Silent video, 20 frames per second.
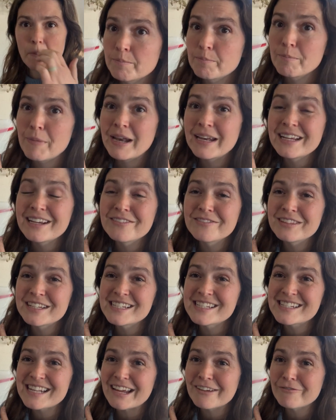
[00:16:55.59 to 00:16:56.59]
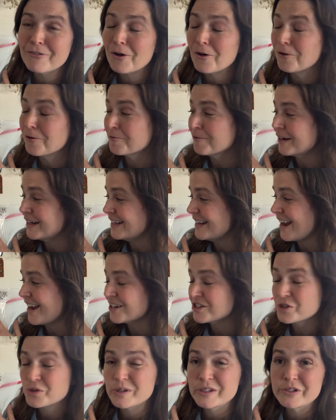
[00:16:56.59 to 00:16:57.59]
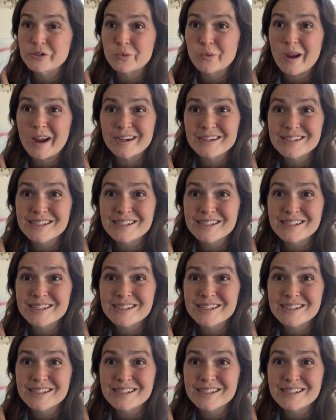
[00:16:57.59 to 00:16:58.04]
Many of these I've already actually direct